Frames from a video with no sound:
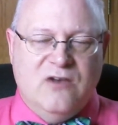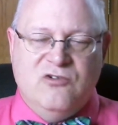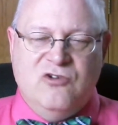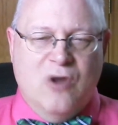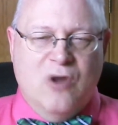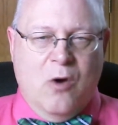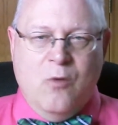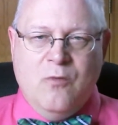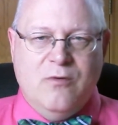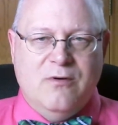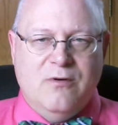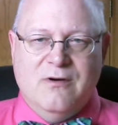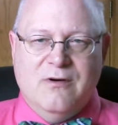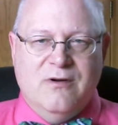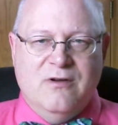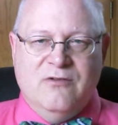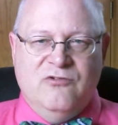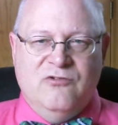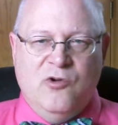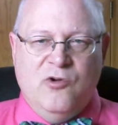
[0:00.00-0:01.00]
Don't
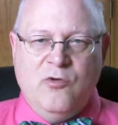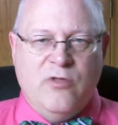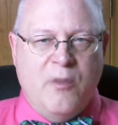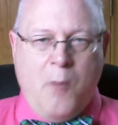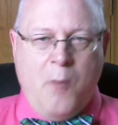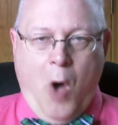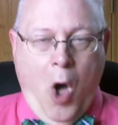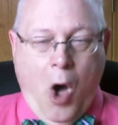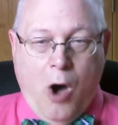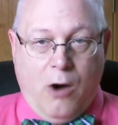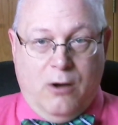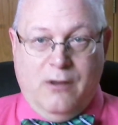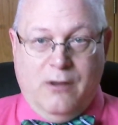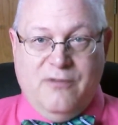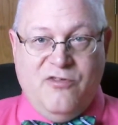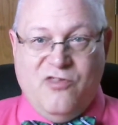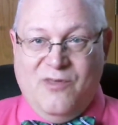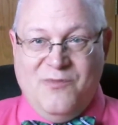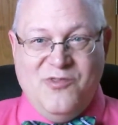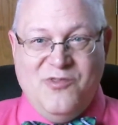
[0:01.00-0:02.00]
do them all.
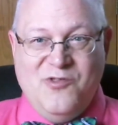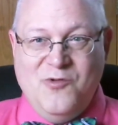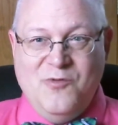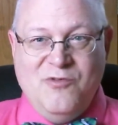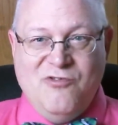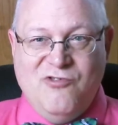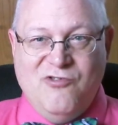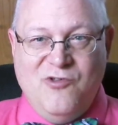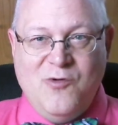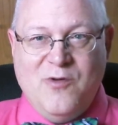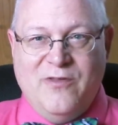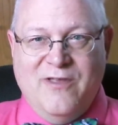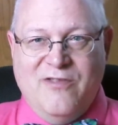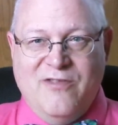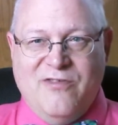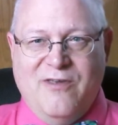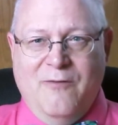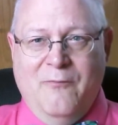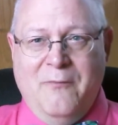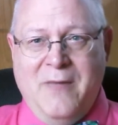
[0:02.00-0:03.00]
Some students do and then
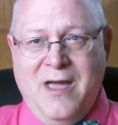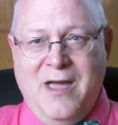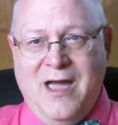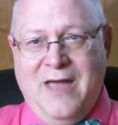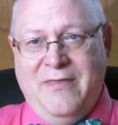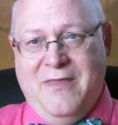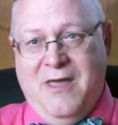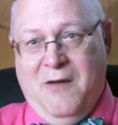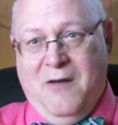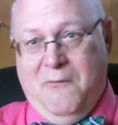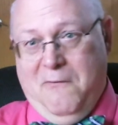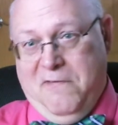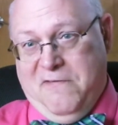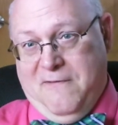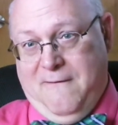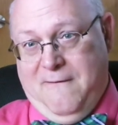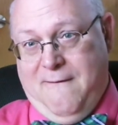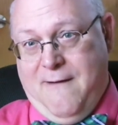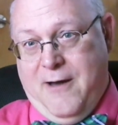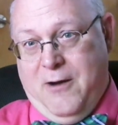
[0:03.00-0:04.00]
say, man, that was a
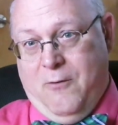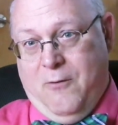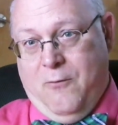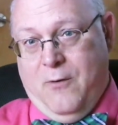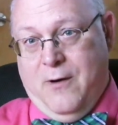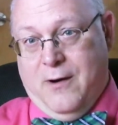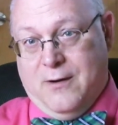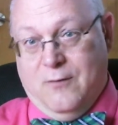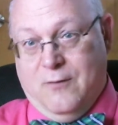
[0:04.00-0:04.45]
lot of work.